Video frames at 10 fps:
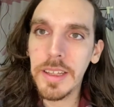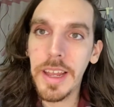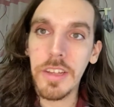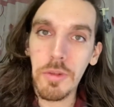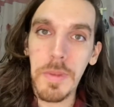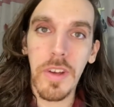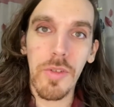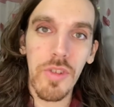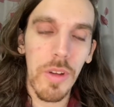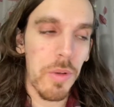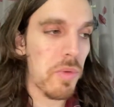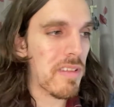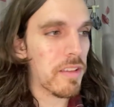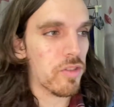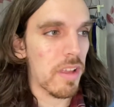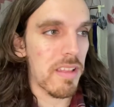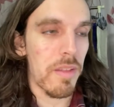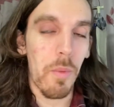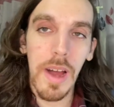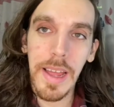HBO shows such as
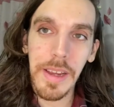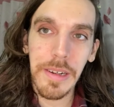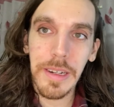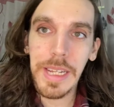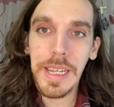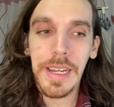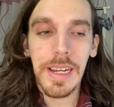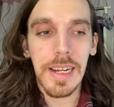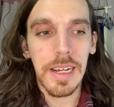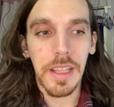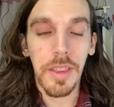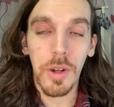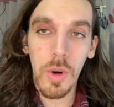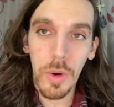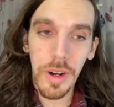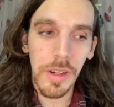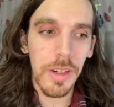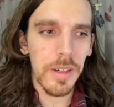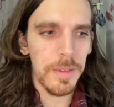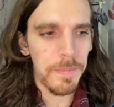The Wire, The Corner,